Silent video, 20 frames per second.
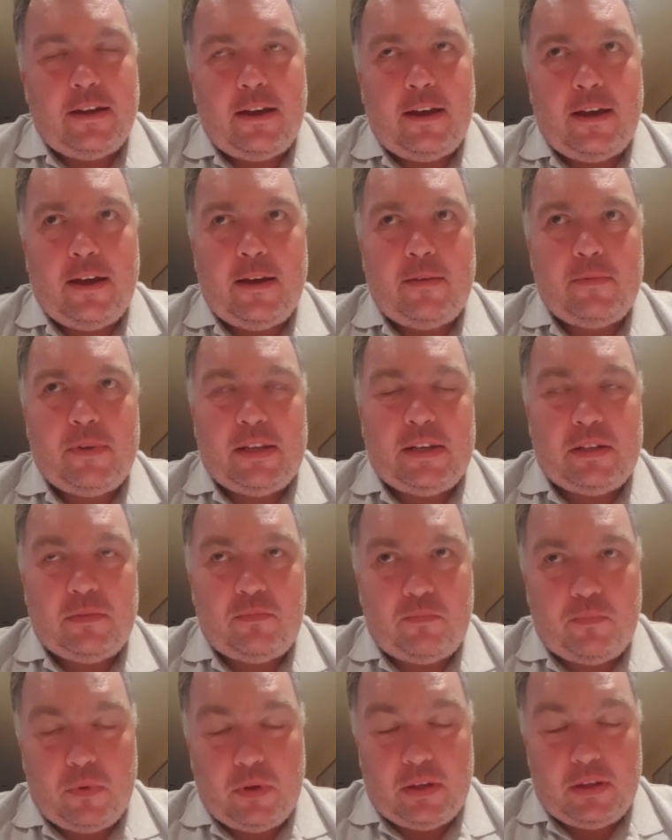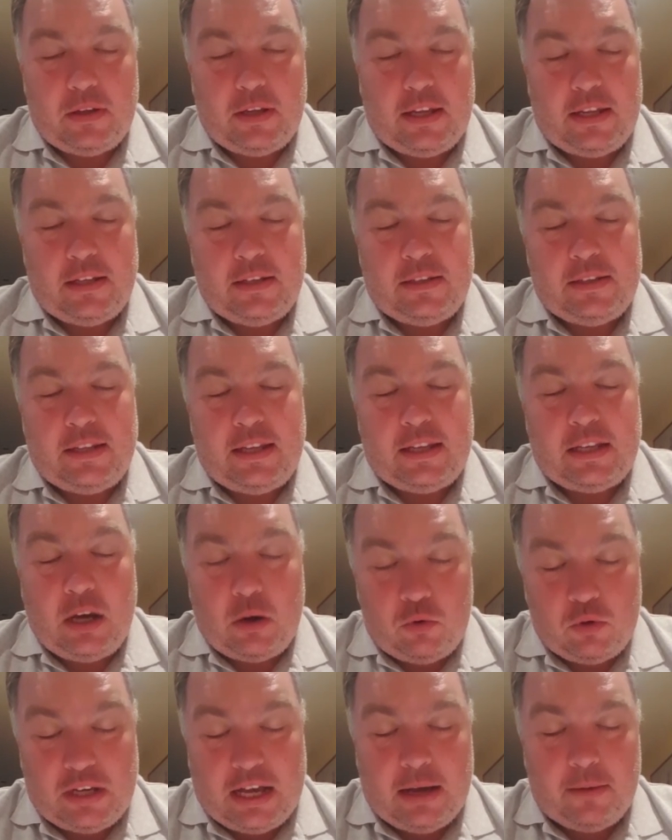um, in the in the
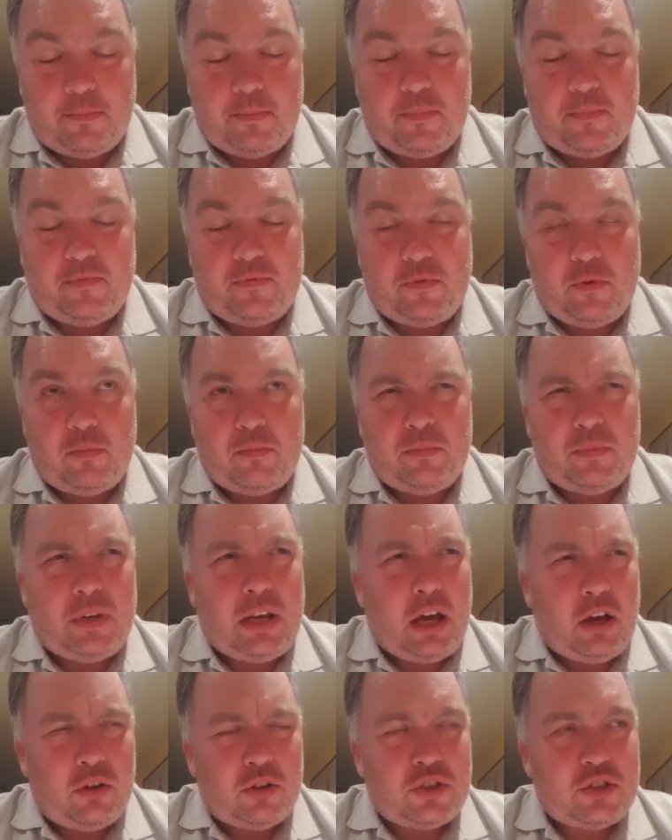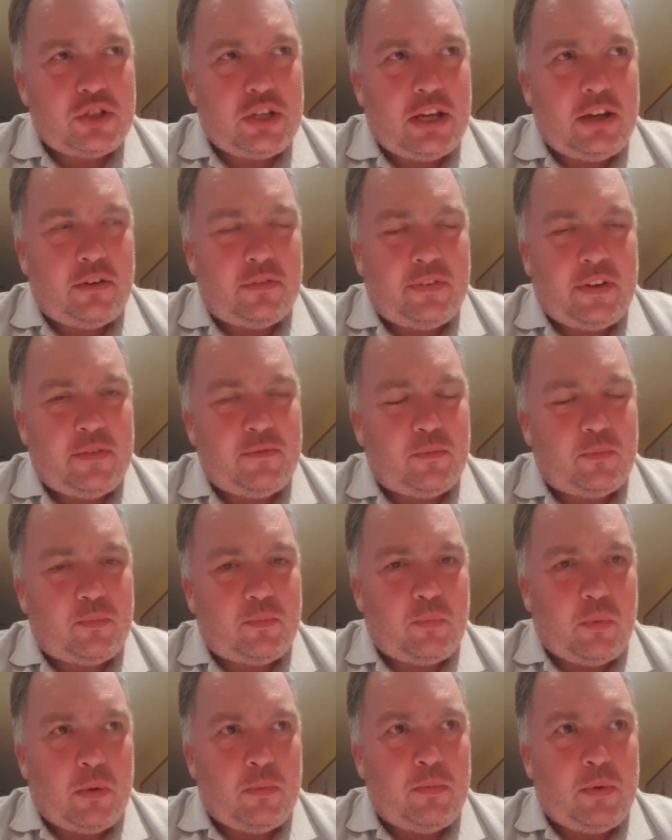Gold Cup from last year, I think,
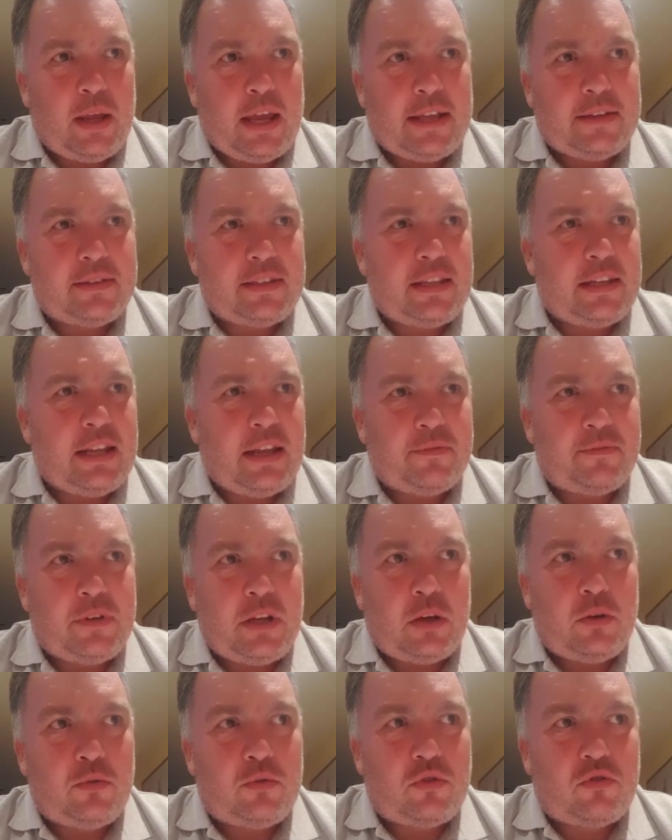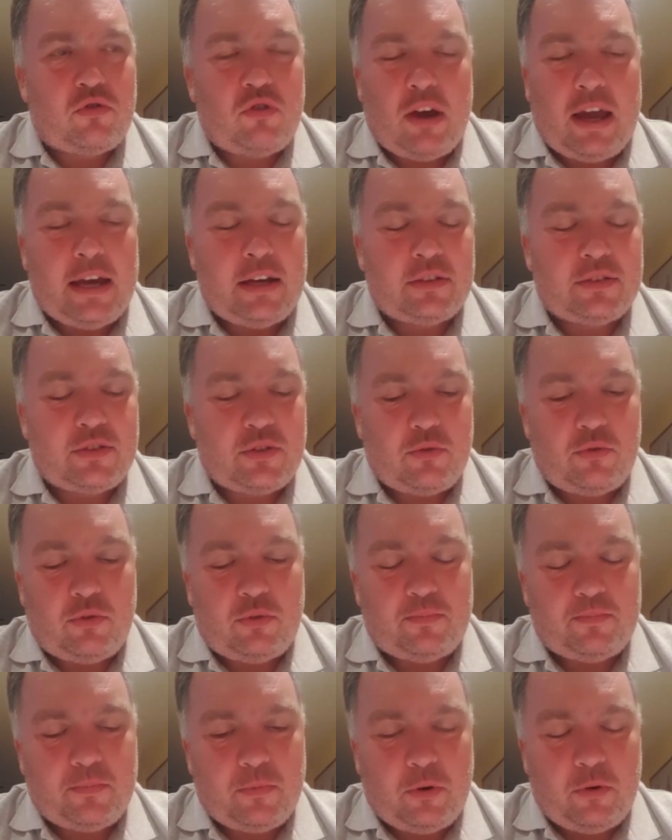when we had, didn't have no crowds
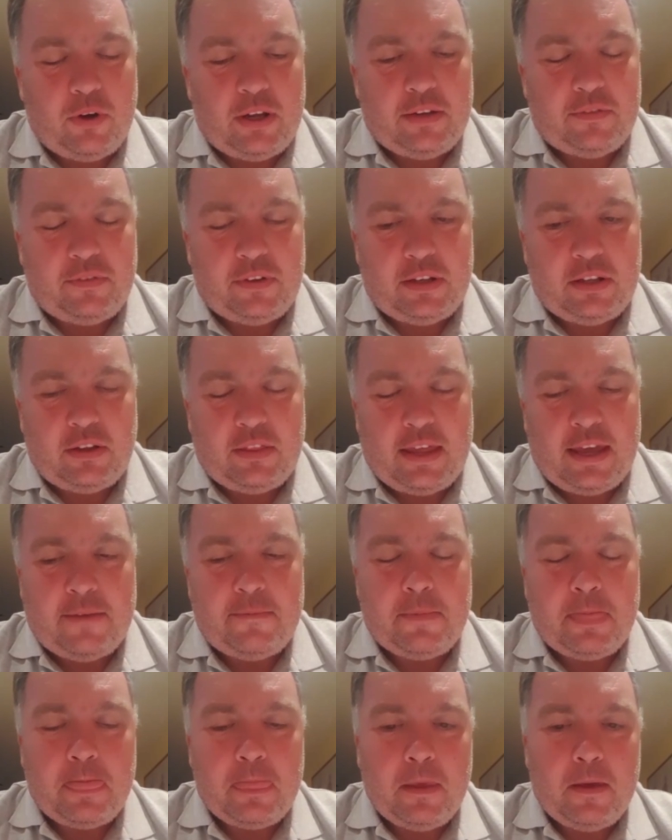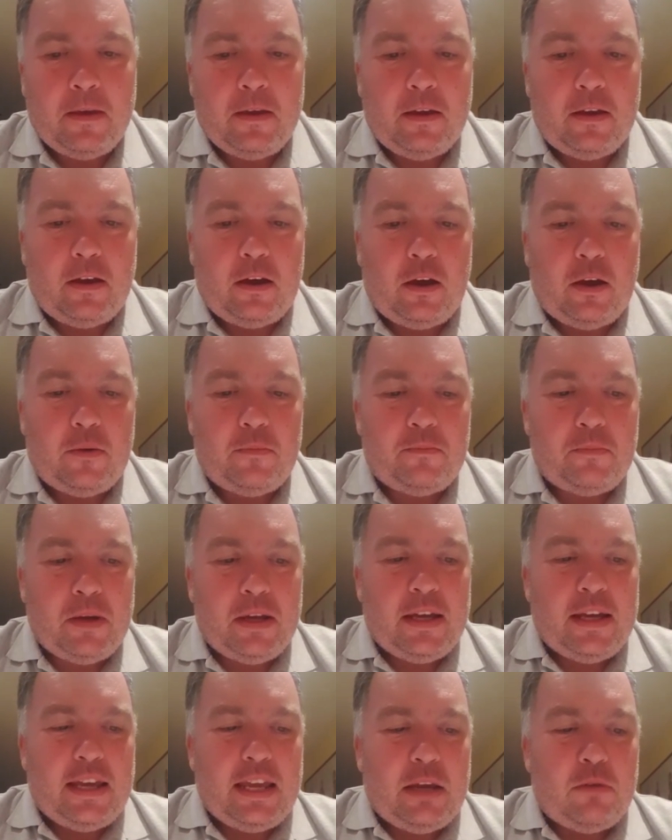or or anything like that. Um,
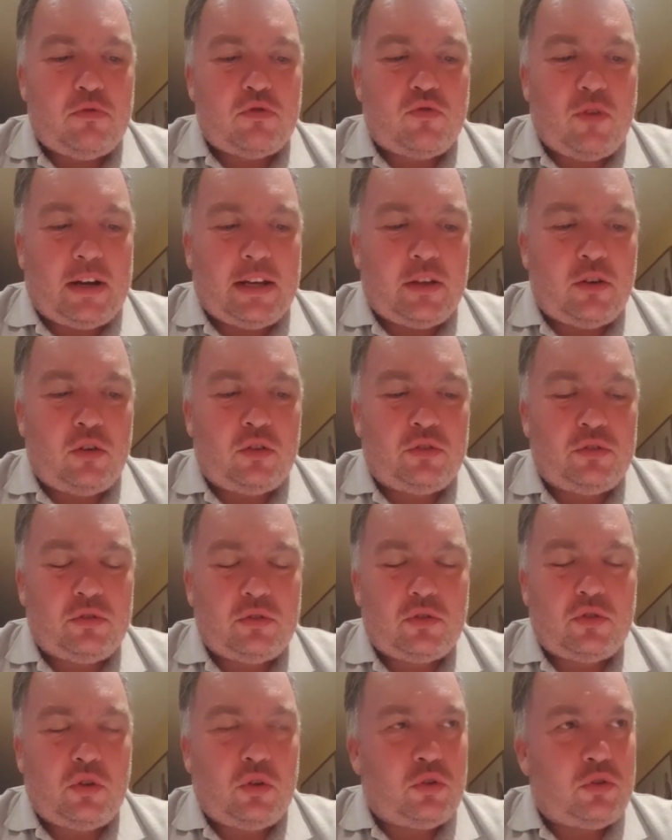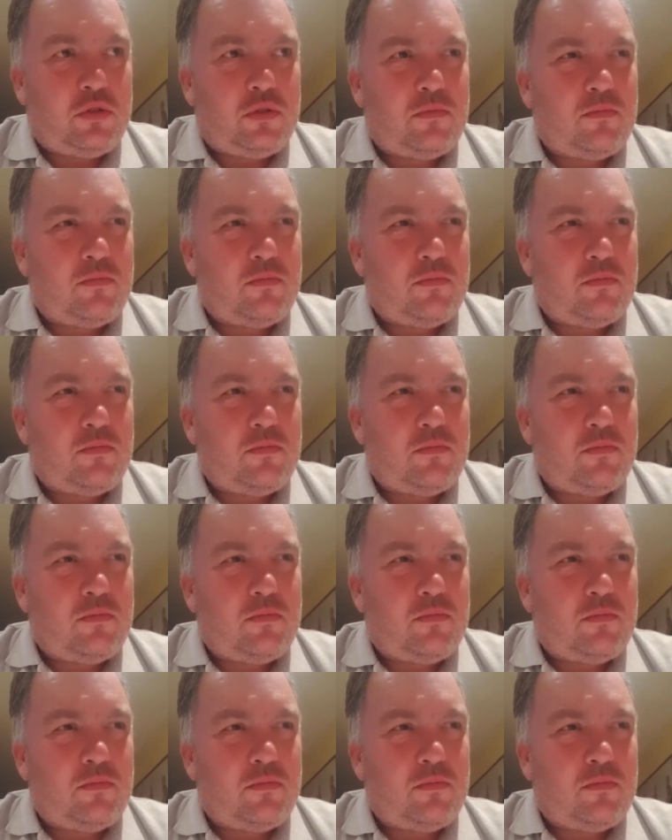he was running on good